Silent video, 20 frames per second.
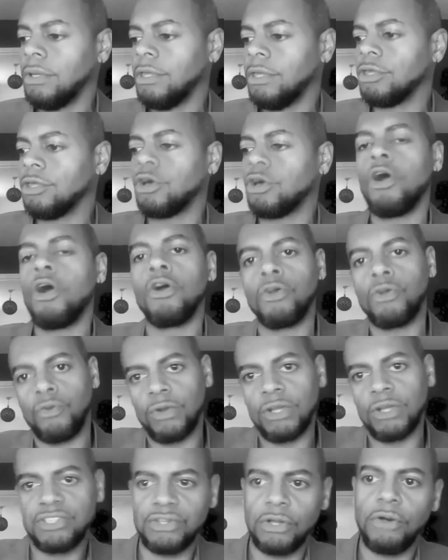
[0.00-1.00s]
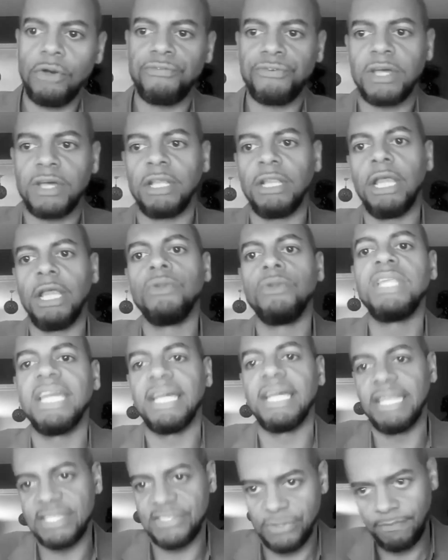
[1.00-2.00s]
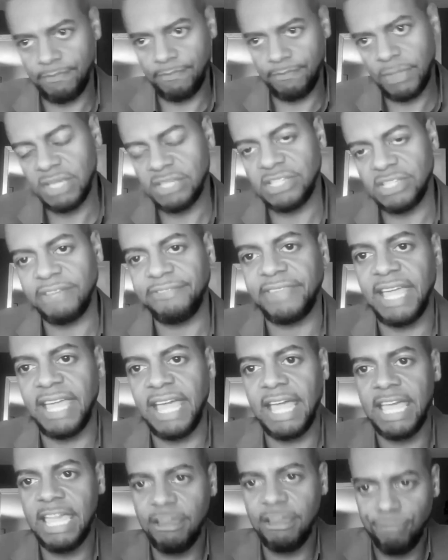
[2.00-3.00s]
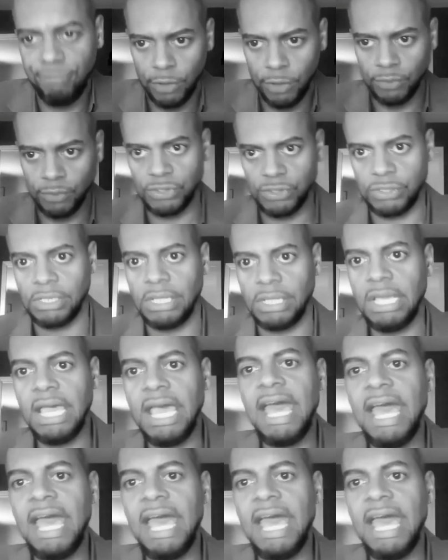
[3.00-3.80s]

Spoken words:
the conquerors of colonialism as if they're heroes,